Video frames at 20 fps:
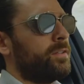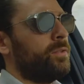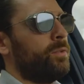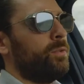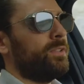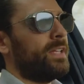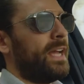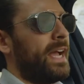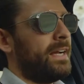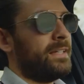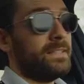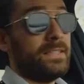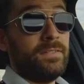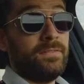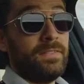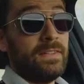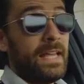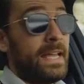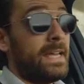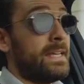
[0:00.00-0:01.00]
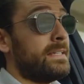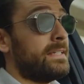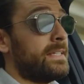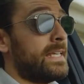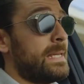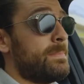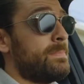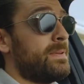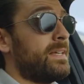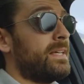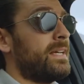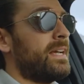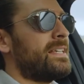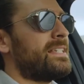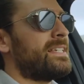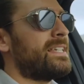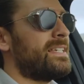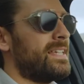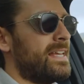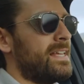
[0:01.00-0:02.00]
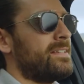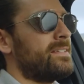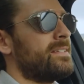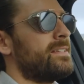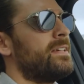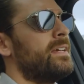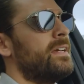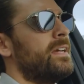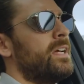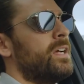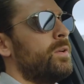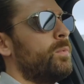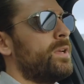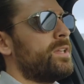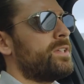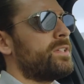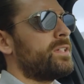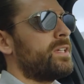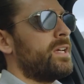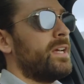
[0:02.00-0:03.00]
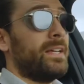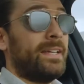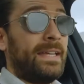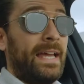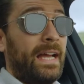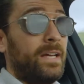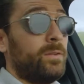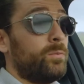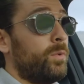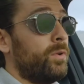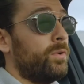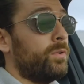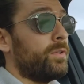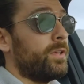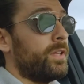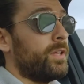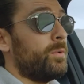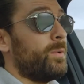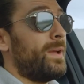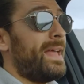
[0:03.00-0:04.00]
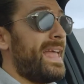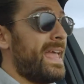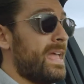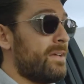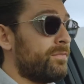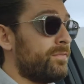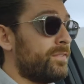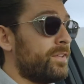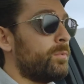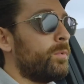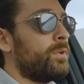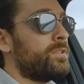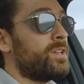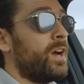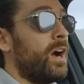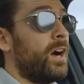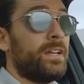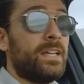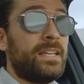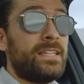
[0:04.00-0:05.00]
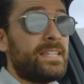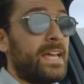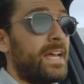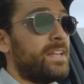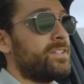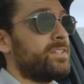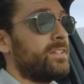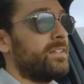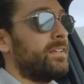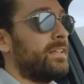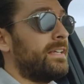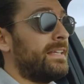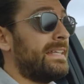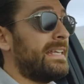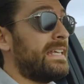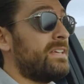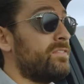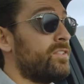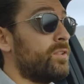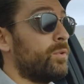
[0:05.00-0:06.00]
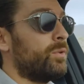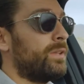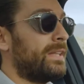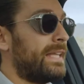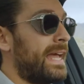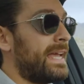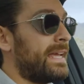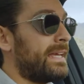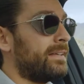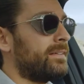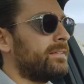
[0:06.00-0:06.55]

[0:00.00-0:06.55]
called Active Lane Keeping Assist, which can warn you if you were to unintentionally leave your lane.